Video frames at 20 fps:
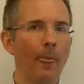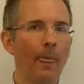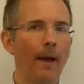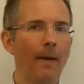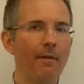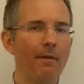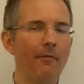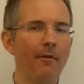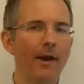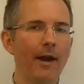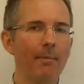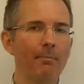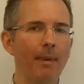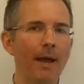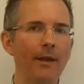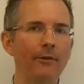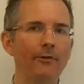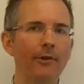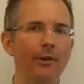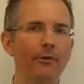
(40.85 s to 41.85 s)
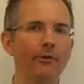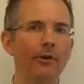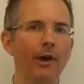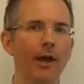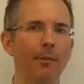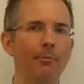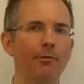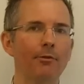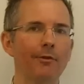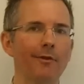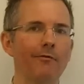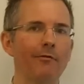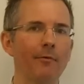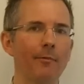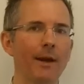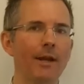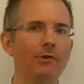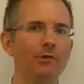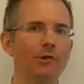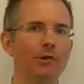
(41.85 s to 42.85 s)
and the very basic types of
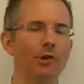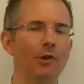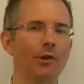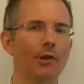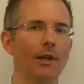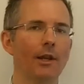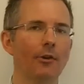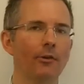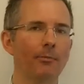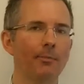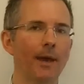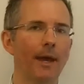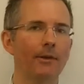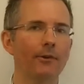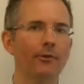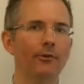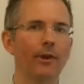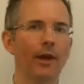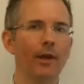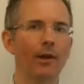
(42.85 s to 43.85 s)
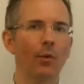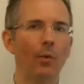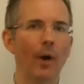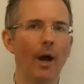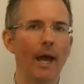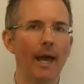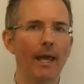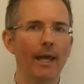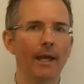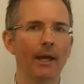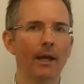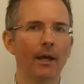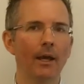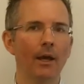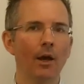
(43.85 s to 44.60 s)
information you can expect to take away